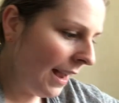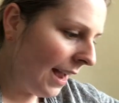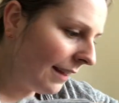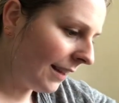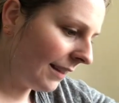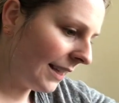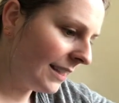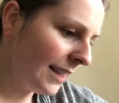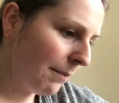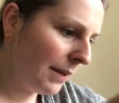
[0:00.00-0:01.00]
And then they
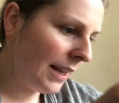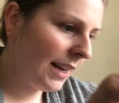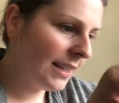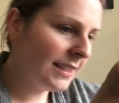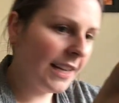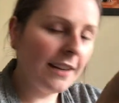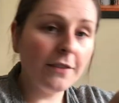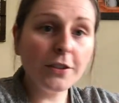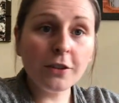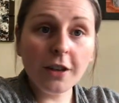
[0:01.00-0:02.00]
sent me a set of
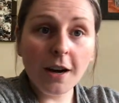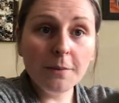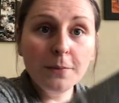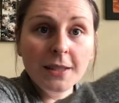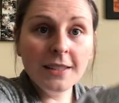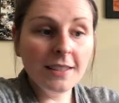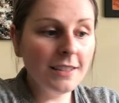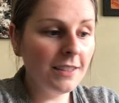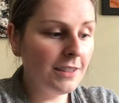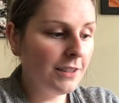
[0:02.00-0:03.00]
scrubs.
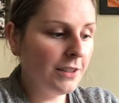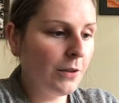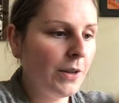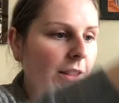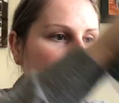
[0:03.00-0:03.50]
So in the